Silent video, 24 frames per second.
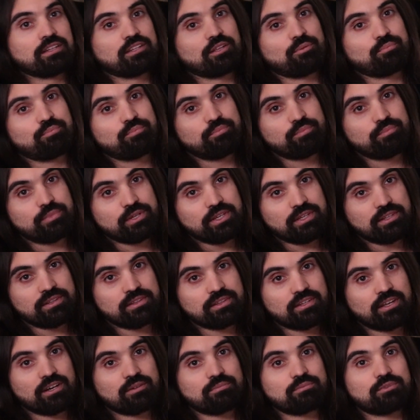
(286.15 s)
The beat
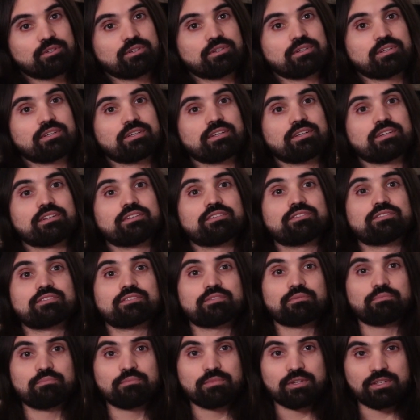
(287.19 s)
number is
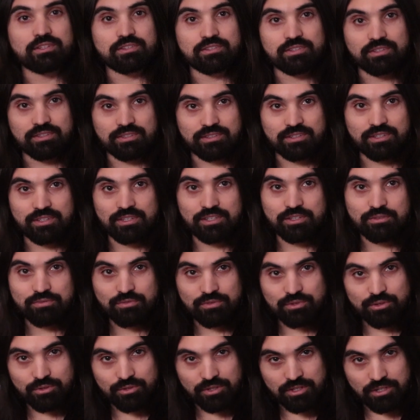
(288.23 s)
missing. If
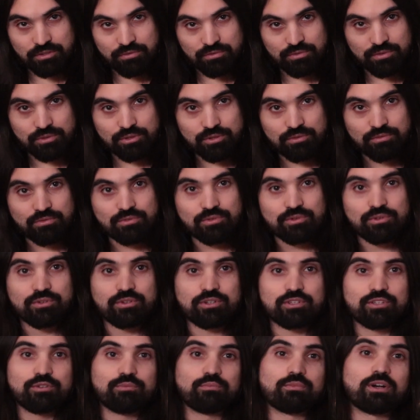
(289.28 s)
you're in a
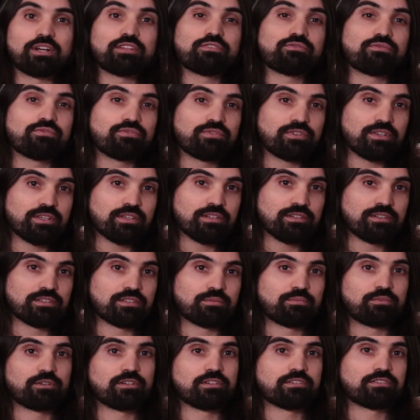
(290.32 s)
4/4, you might feel
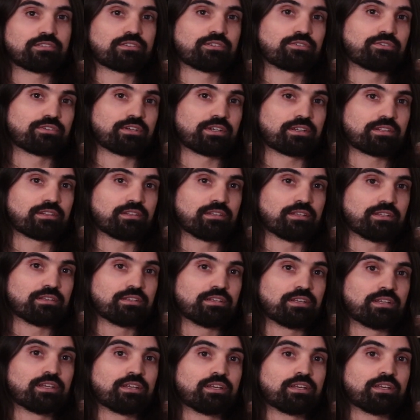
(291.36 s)
the pulse correctly